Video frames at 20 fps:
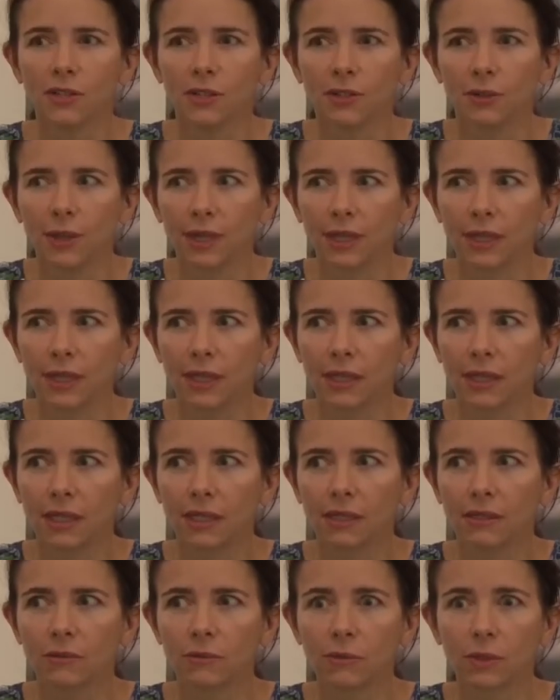So I think
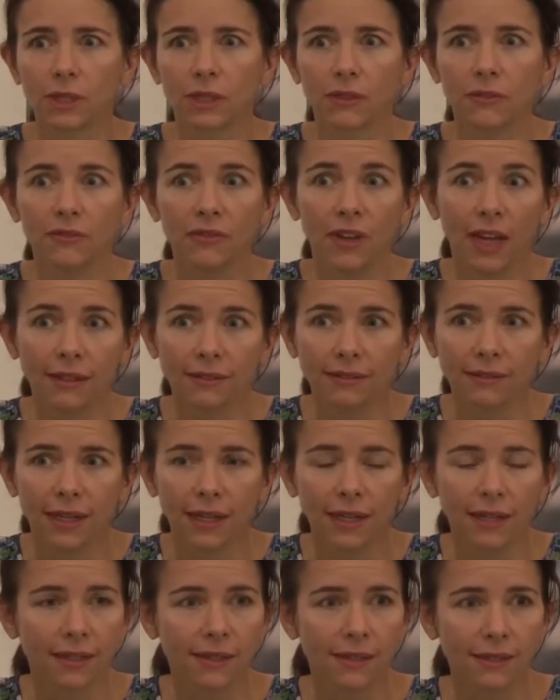it's really
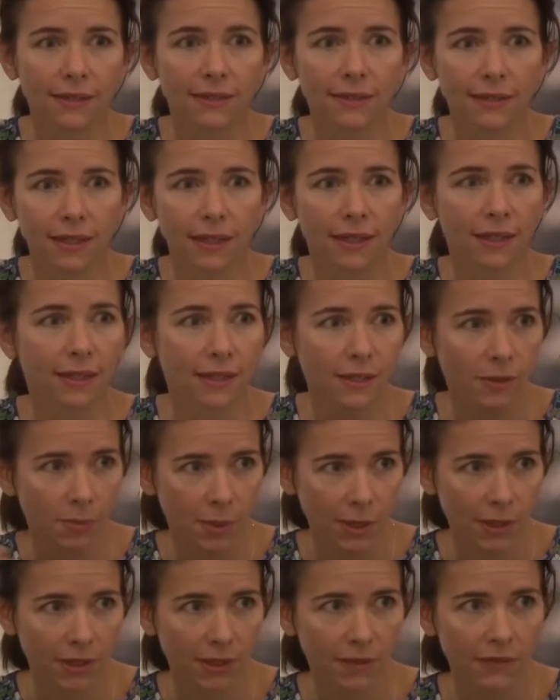fascinating to see this
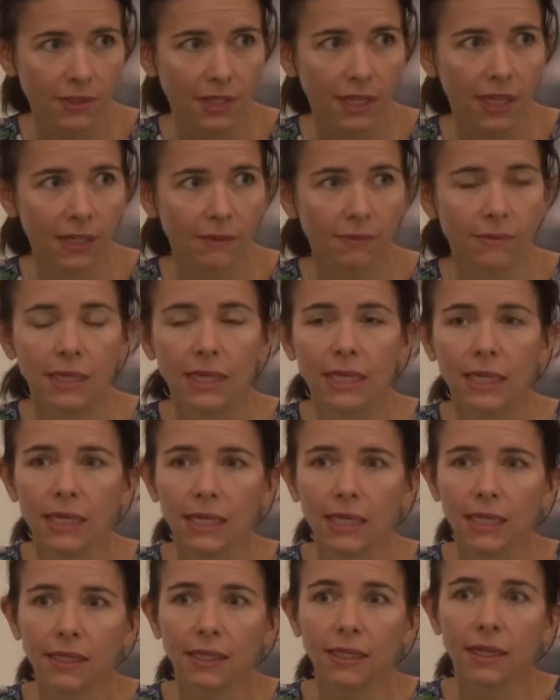period of time
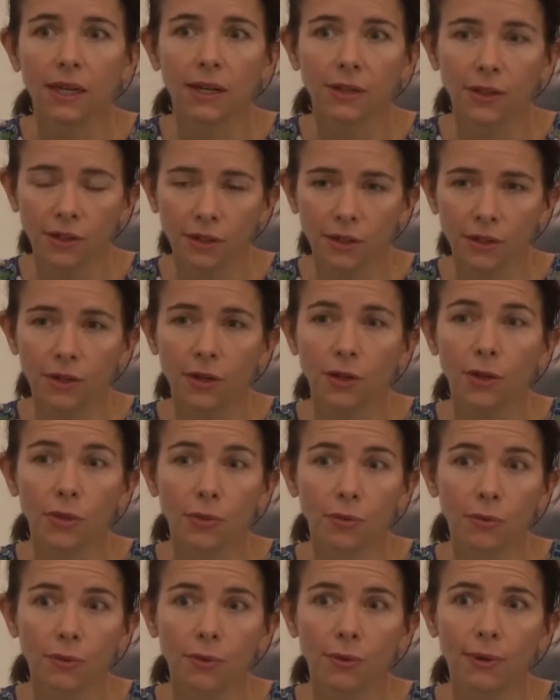in color
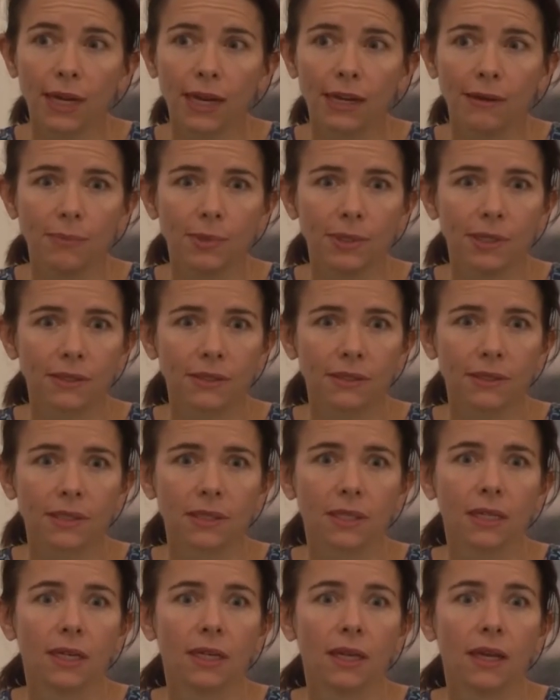through
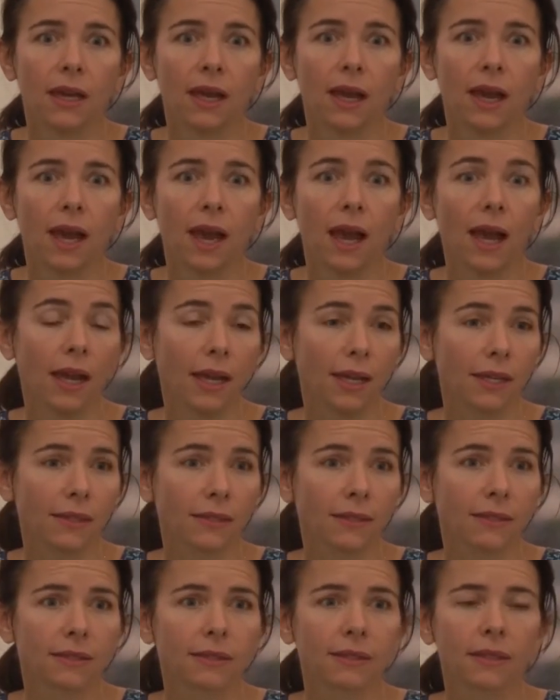Capa's
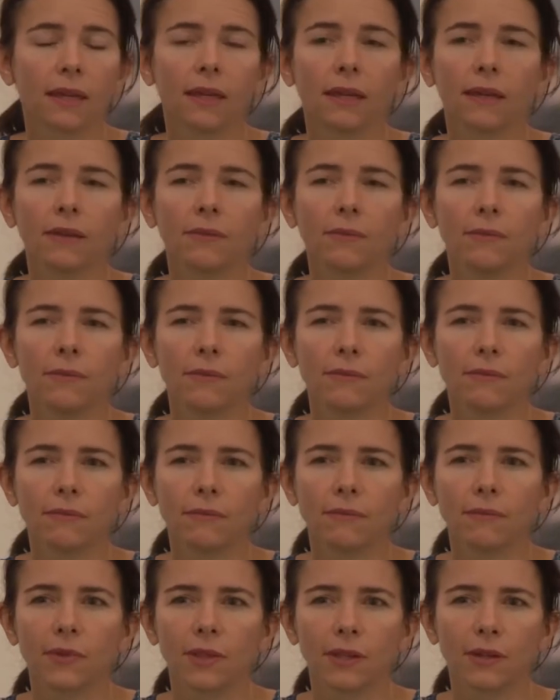eyes,
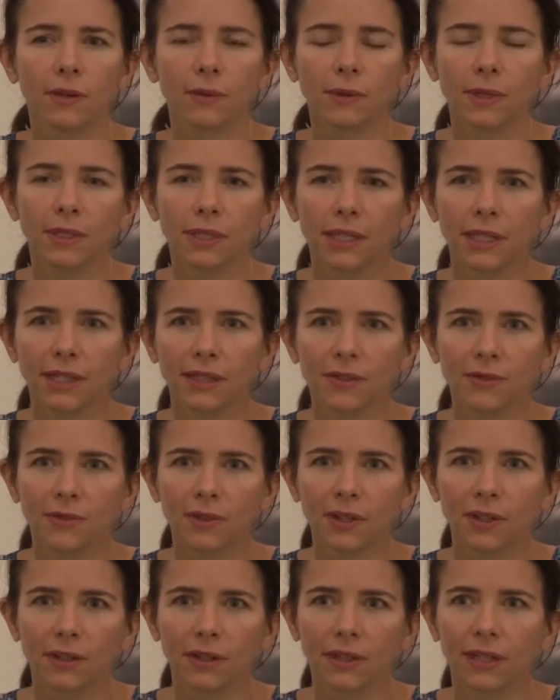that always had a
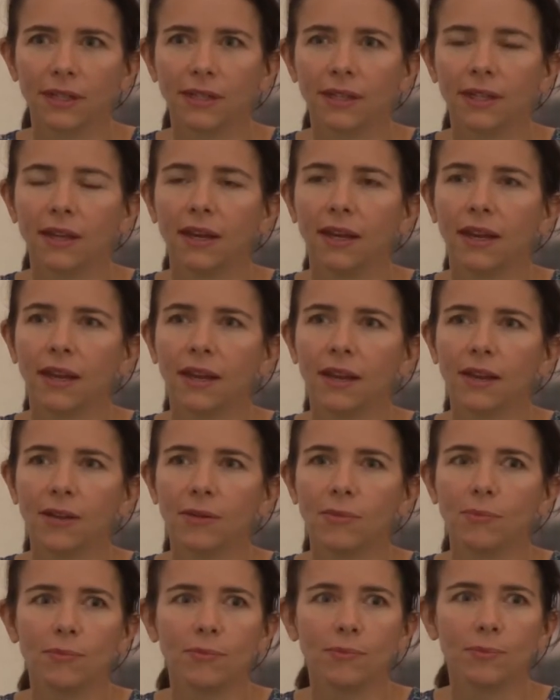very
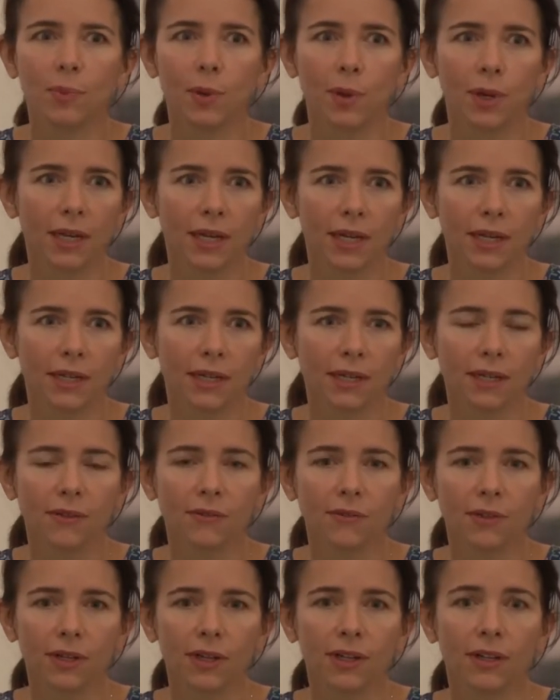poignant
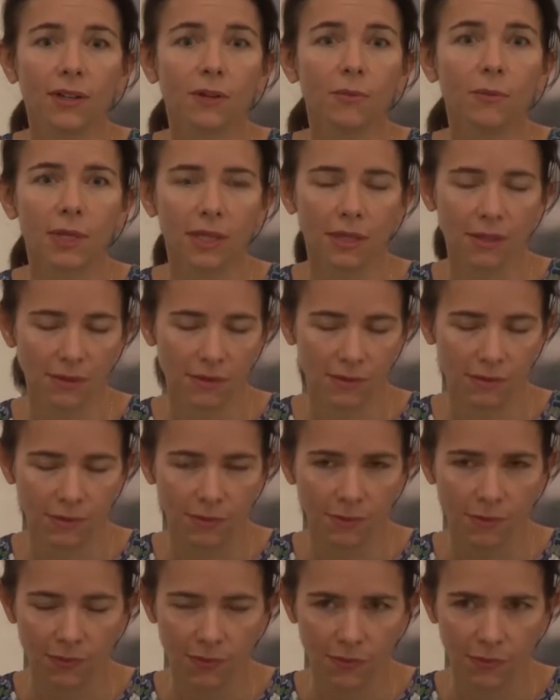and very human
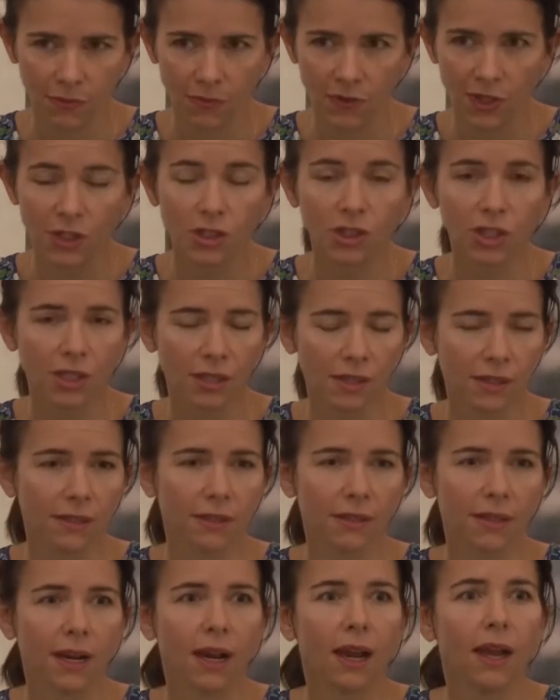
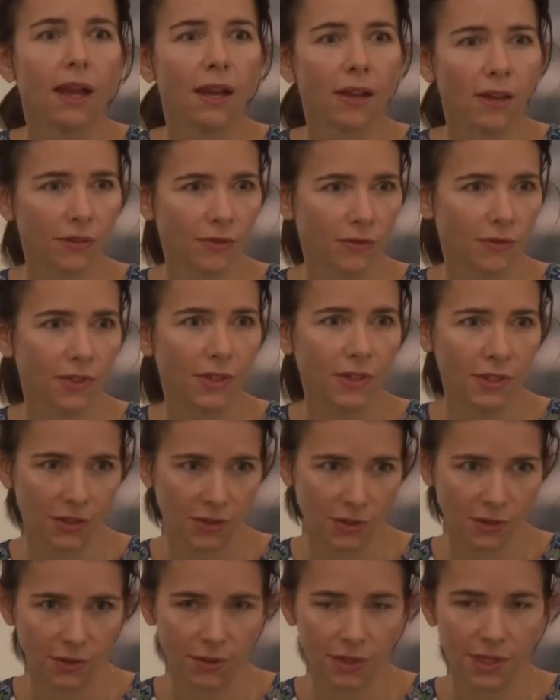vision of the
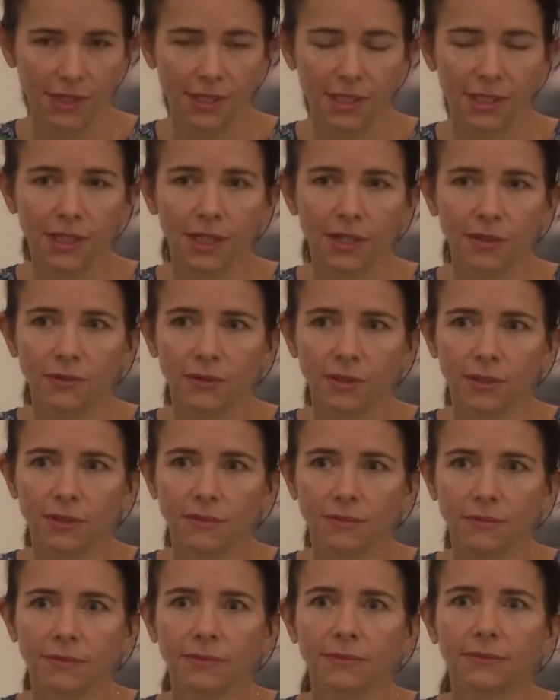stories he covered.